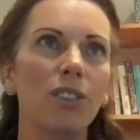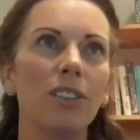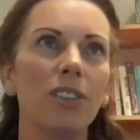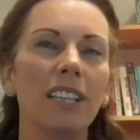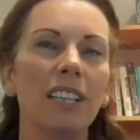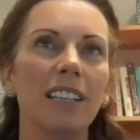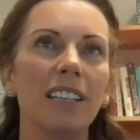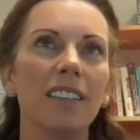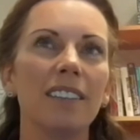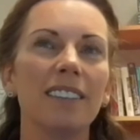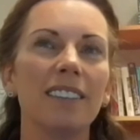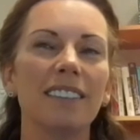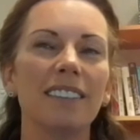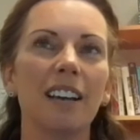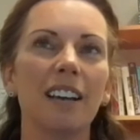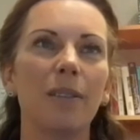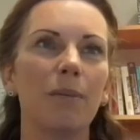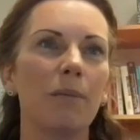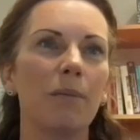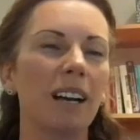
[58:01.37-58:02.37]
He's
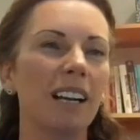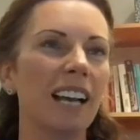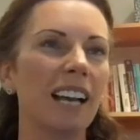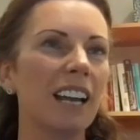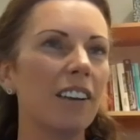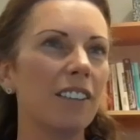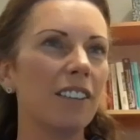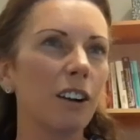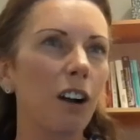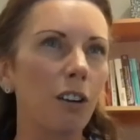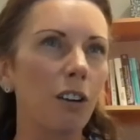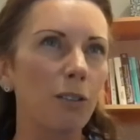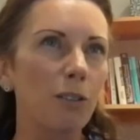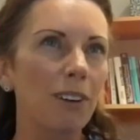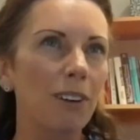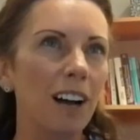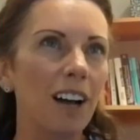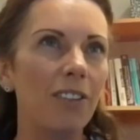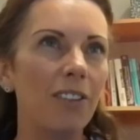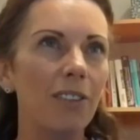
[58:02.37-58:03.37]
kind of the
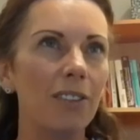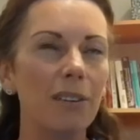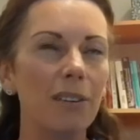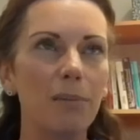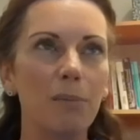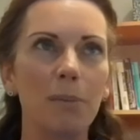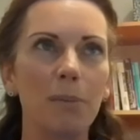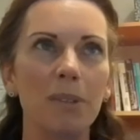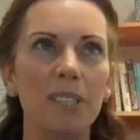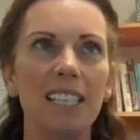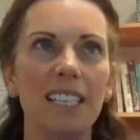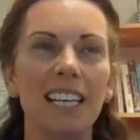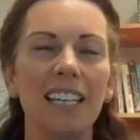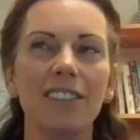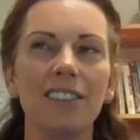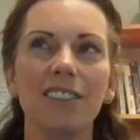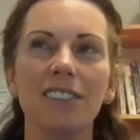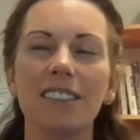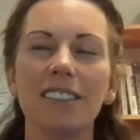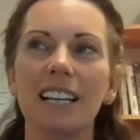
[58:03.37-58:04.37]
godfather of
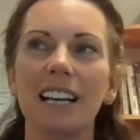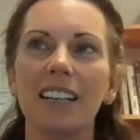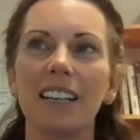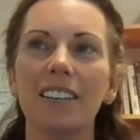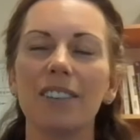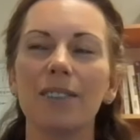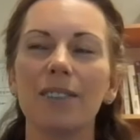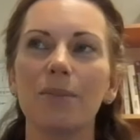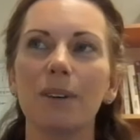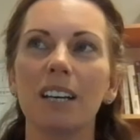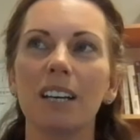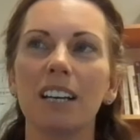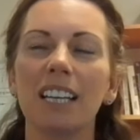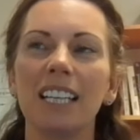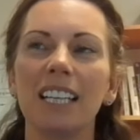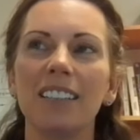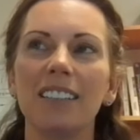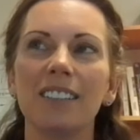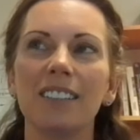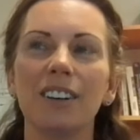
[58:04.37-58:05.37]
implementation science,
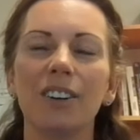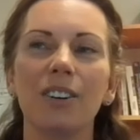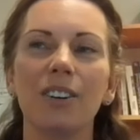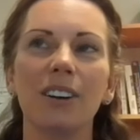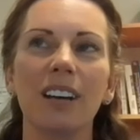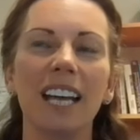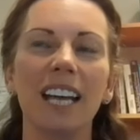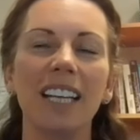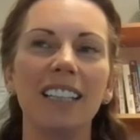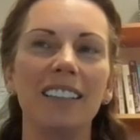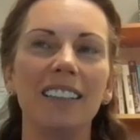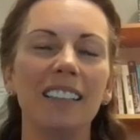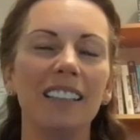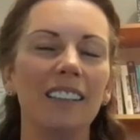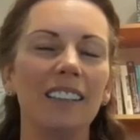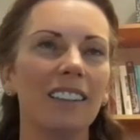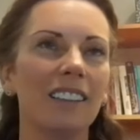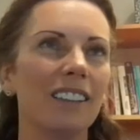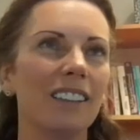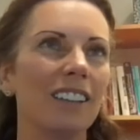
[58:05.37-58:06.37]
really. So
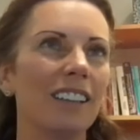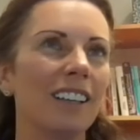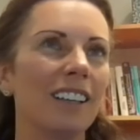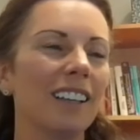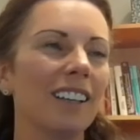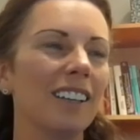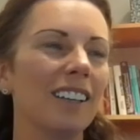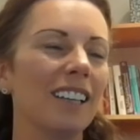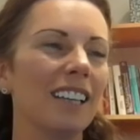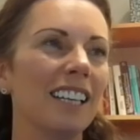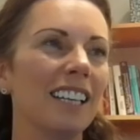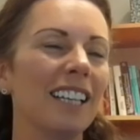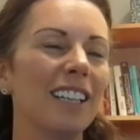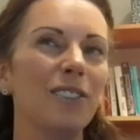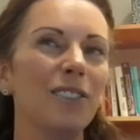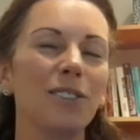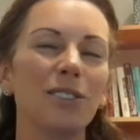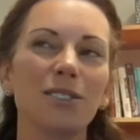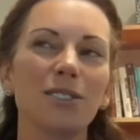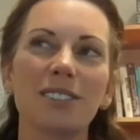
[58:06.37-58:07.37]
anything that he
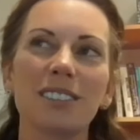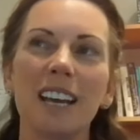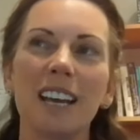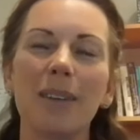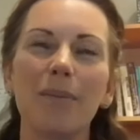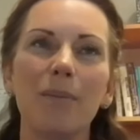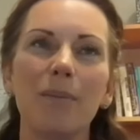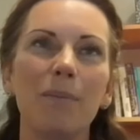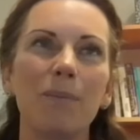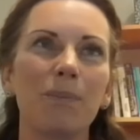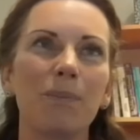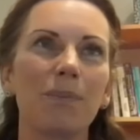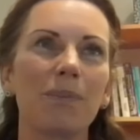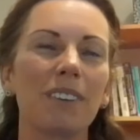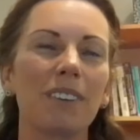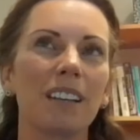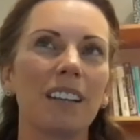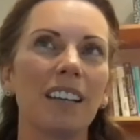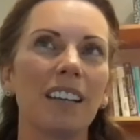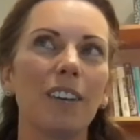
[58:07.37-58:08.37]
does,
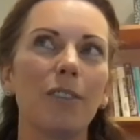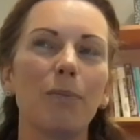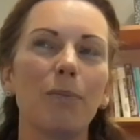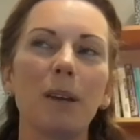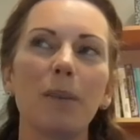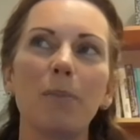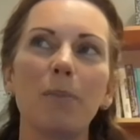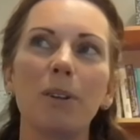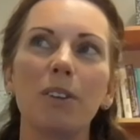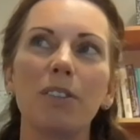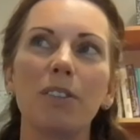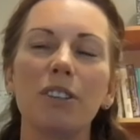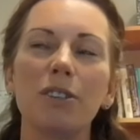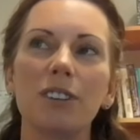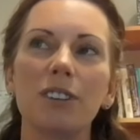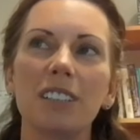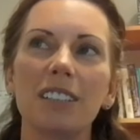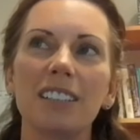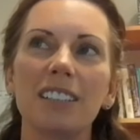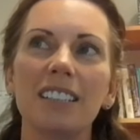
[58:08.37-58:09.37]
if people are
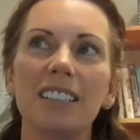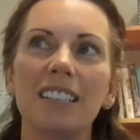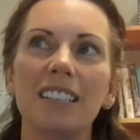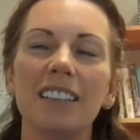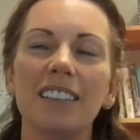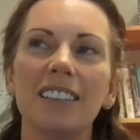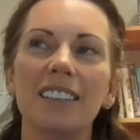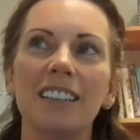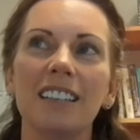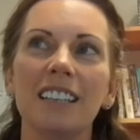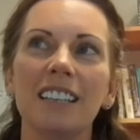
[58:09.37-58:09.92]
interested in